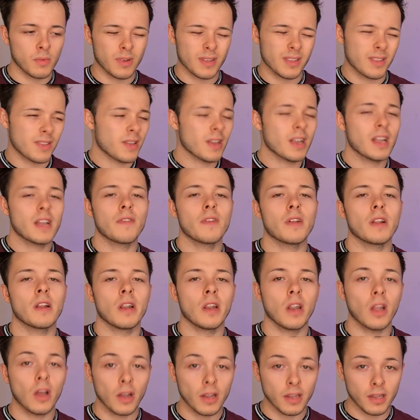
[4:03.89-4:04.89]
Think of it
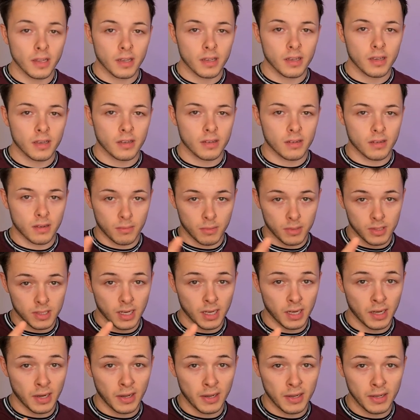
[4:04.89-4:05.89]
like, I'm gonna say
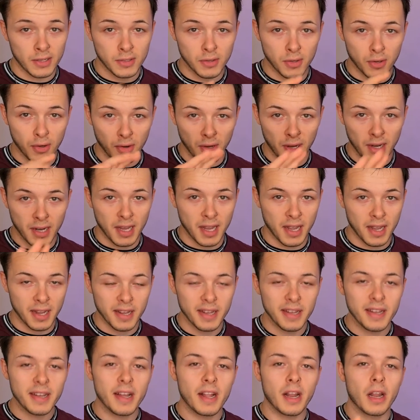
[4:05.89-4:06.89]
like so I don't get any hate,
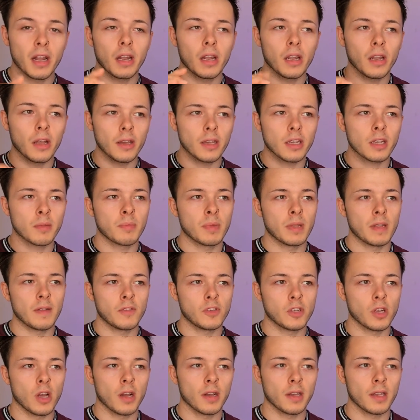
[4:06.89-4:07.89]
like beef
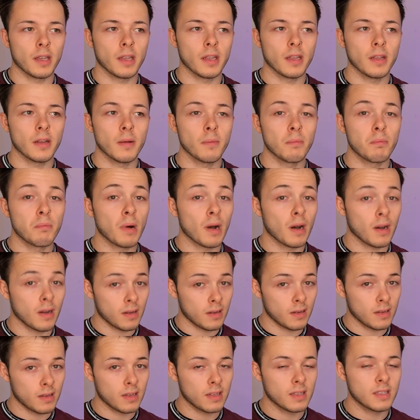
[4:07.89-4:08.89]
jerky,
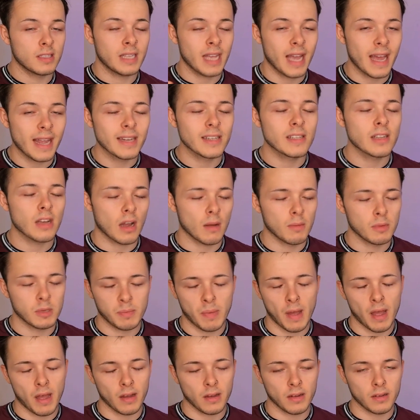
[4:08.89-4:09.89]
but 10 times
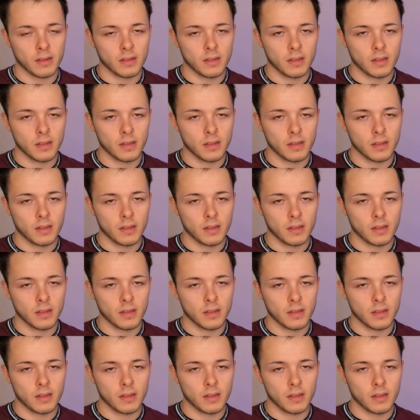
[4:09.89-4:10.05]
better.